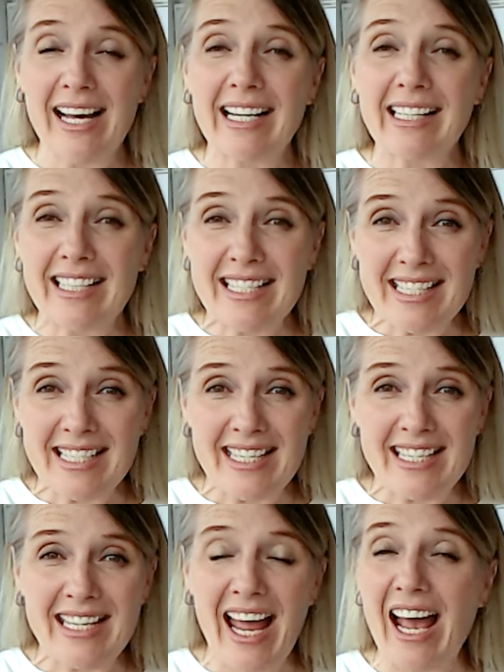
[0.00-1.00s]
Listen
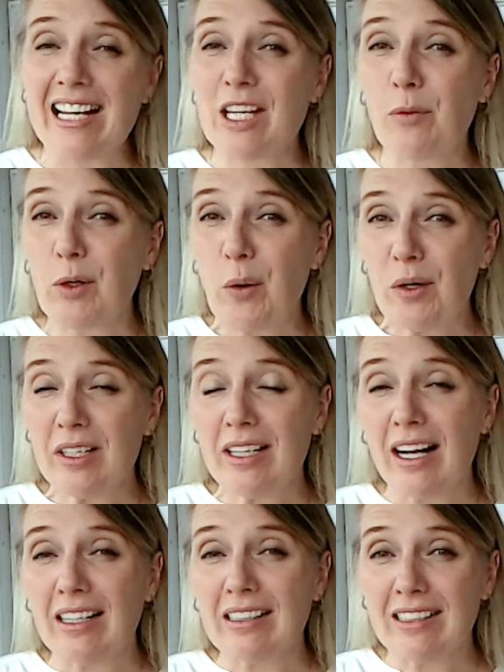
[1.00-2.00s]
in as I recorded
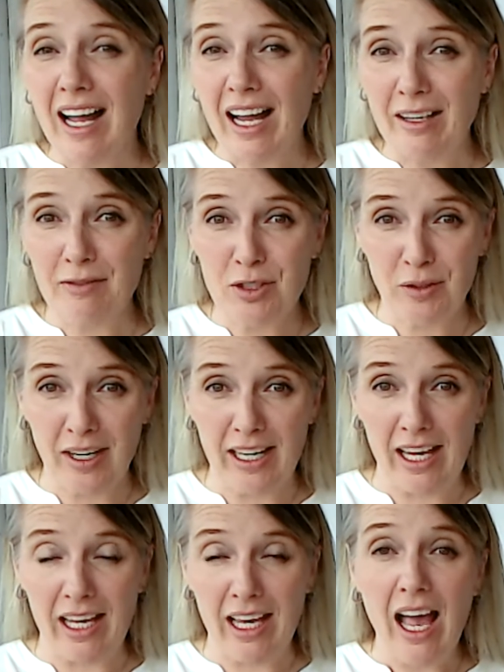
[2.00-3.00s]
a live
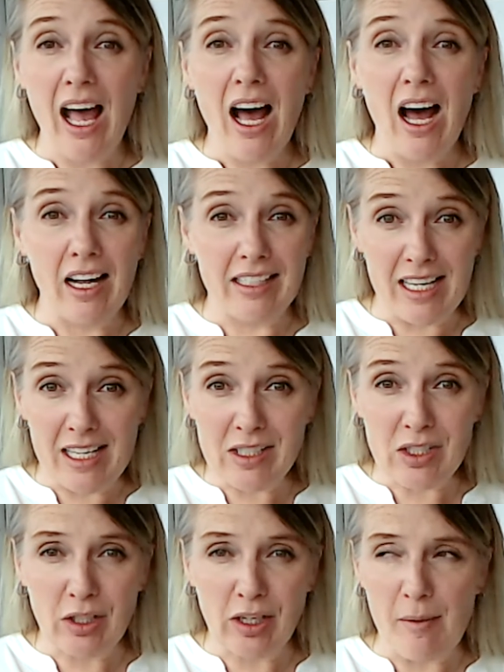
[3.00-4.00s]
training on
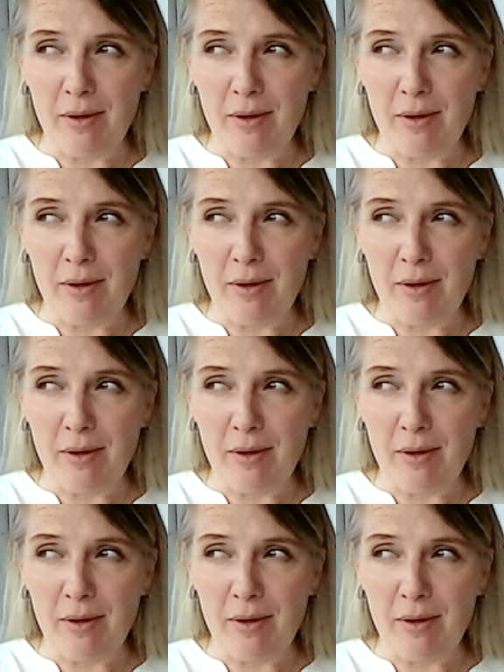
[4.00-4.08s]
Instagram.